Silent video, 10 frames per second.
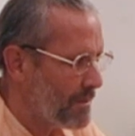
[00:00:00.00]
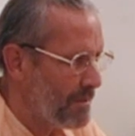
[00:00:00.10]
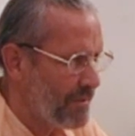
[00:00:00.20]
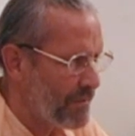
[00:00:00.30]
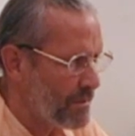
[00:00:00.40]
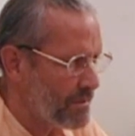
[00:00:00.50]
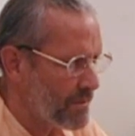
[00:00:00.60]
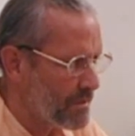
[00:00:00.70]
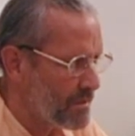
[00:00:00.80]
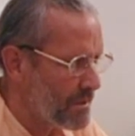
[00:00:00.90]
Maybe first
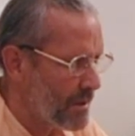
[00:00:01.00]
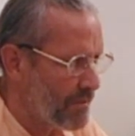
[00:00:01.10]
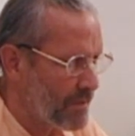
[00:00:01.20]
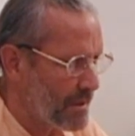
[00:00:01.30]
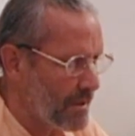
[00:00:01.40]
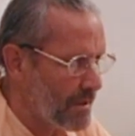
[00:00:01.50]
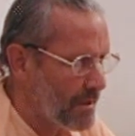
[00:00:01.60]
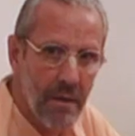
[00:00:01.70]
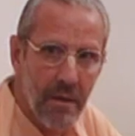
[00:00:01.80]
verse. I forget it.